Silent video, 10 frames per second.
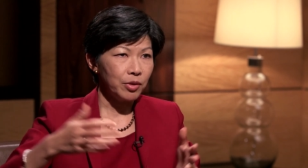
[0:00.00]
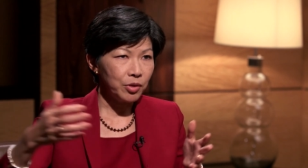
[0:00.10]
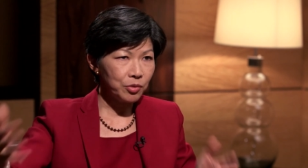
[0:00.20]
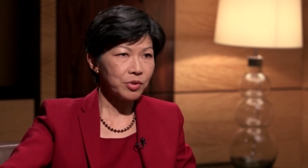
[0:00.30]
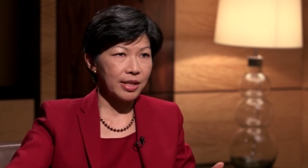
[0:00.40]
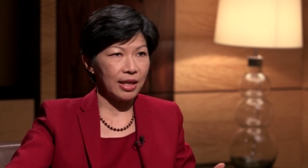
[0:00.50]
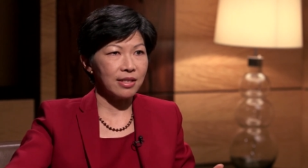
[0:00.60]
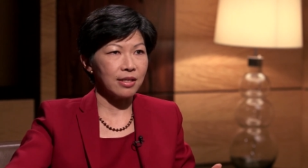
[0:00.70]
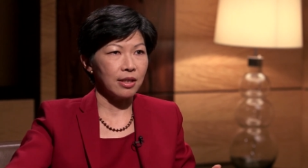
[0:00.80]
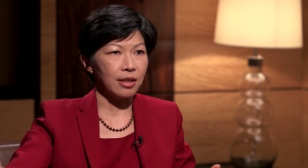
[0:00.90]
Use
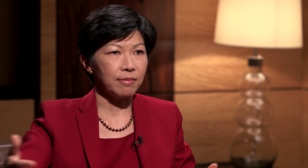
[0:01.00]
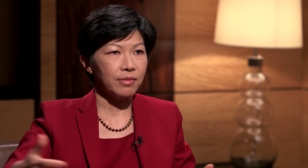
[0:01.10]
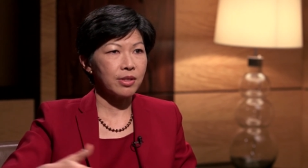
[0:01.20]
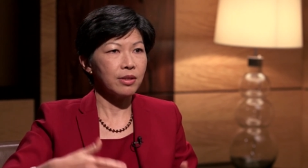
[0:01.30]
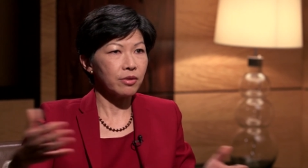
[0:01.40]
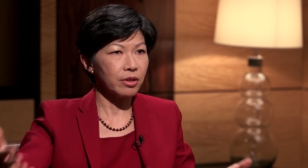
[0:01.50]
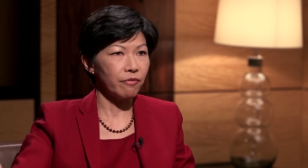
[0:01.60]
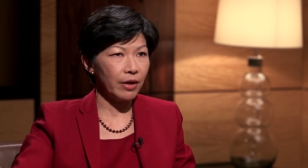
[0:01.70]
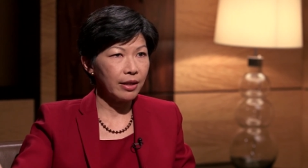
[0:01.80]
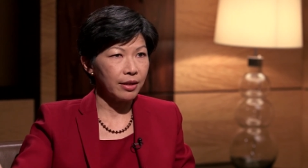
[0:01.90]
that time to your
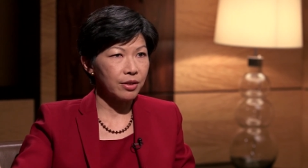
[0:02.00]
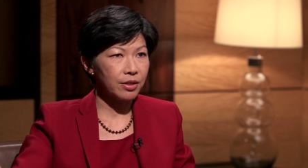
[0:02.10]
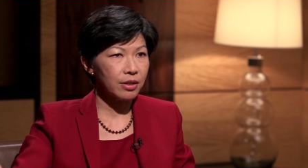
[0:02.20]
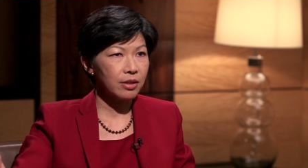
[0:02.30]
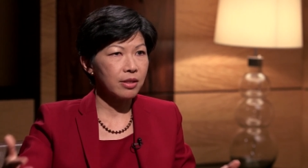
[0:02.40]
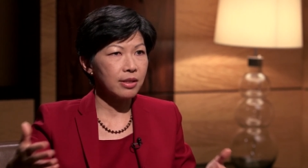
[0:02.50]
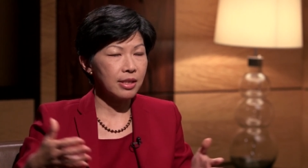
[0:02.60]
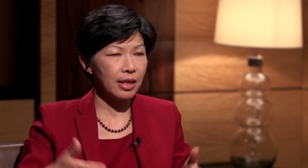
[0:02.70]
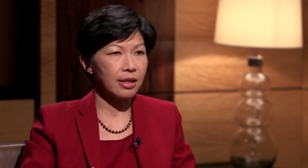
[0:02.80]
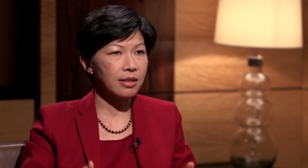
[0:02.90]
advantage to
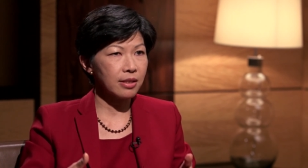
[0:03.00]
take